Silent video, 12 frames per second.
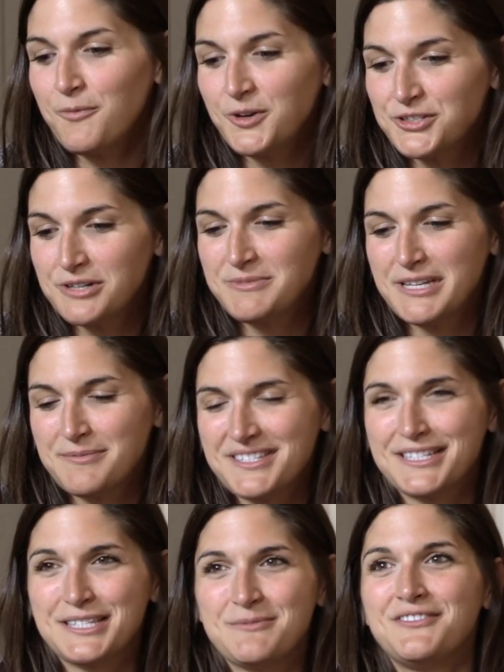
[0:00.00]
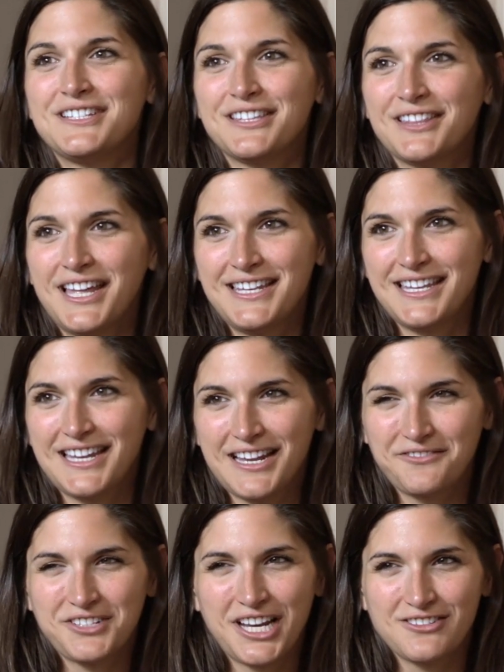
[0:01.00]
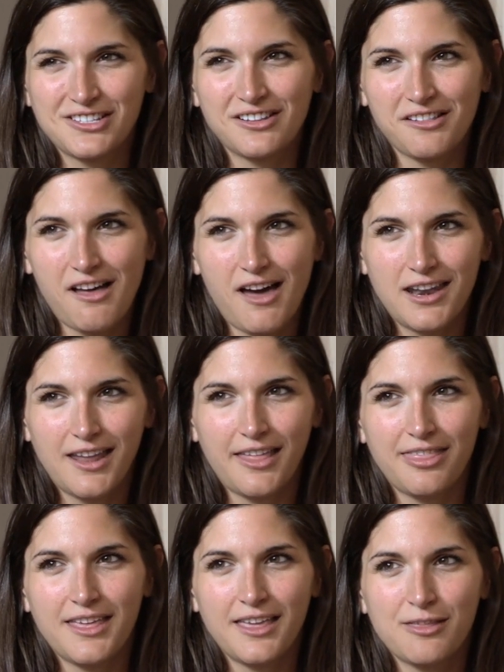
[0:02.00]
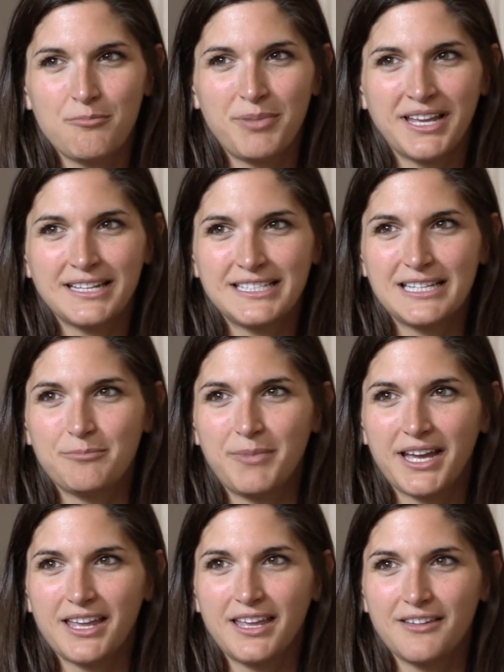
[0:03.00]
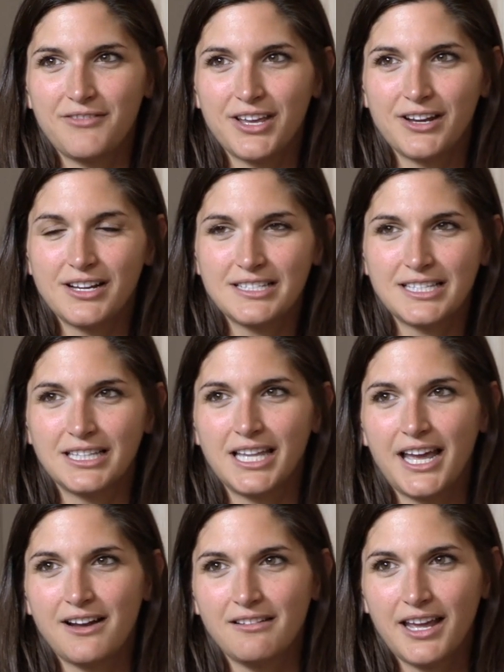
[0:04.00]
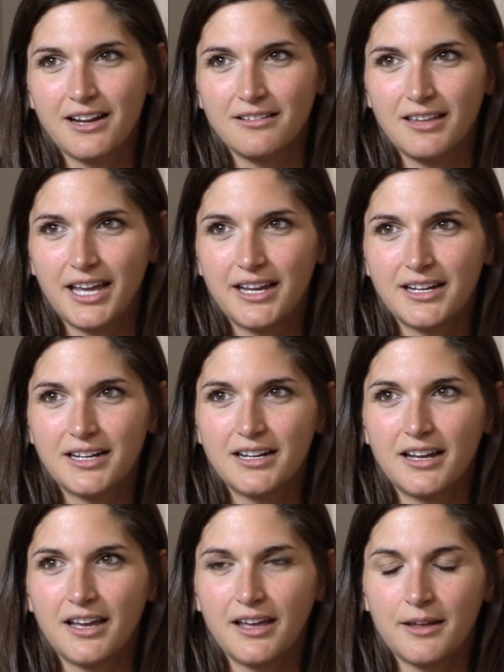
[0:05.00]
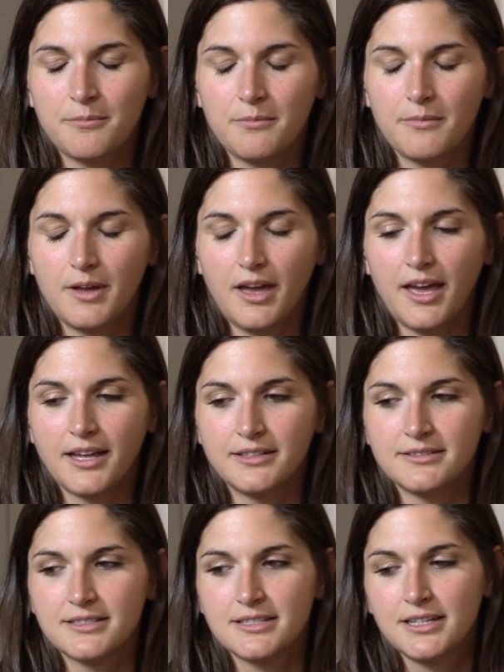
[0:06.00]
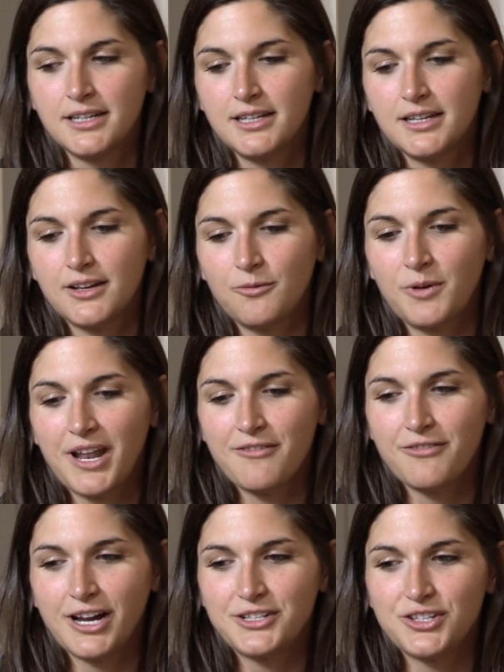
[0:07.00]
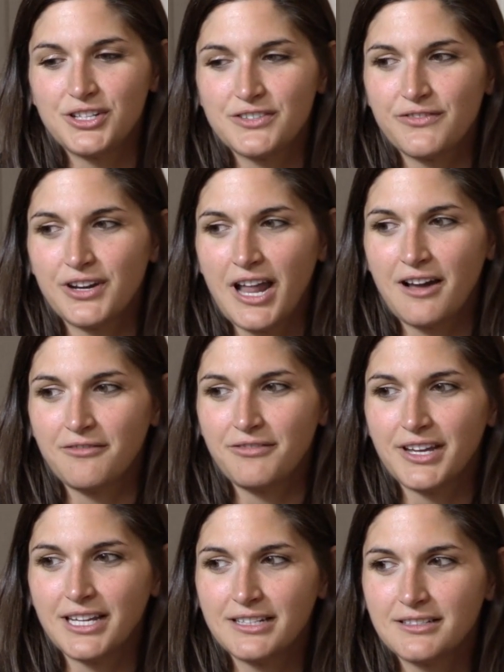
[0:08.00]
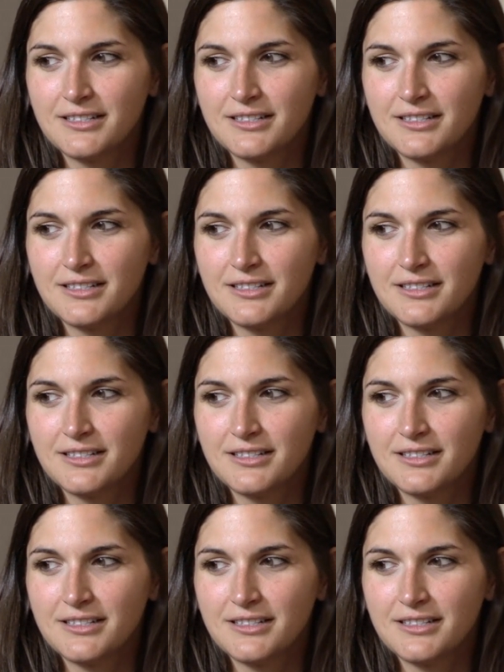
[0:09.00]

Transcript: wardrobe tips since moving to London have changed a lot. I think the biggest tip I can give here is to layer, layer, layer, and whatever I choose for an outfit